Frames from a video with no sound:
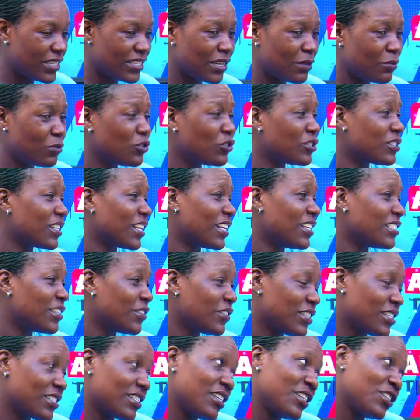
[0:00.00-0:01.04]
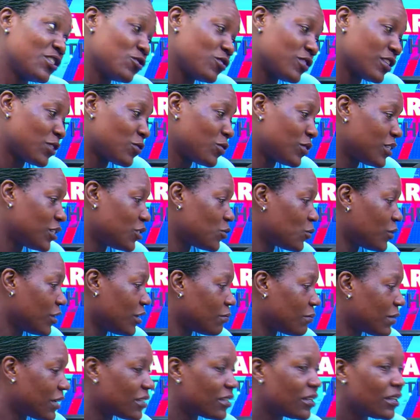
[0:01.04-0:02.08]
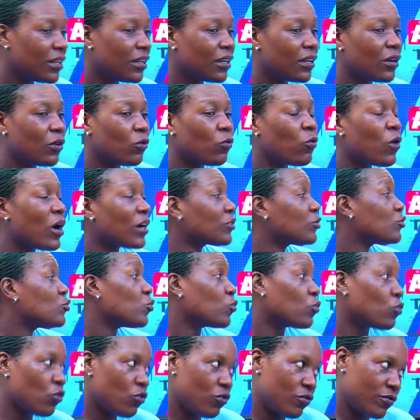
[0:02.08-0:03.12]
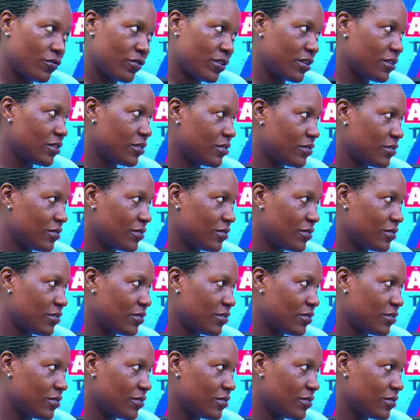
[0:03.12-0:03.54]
and I'm not using my injuries as an excuse that we didn't win, but work took over.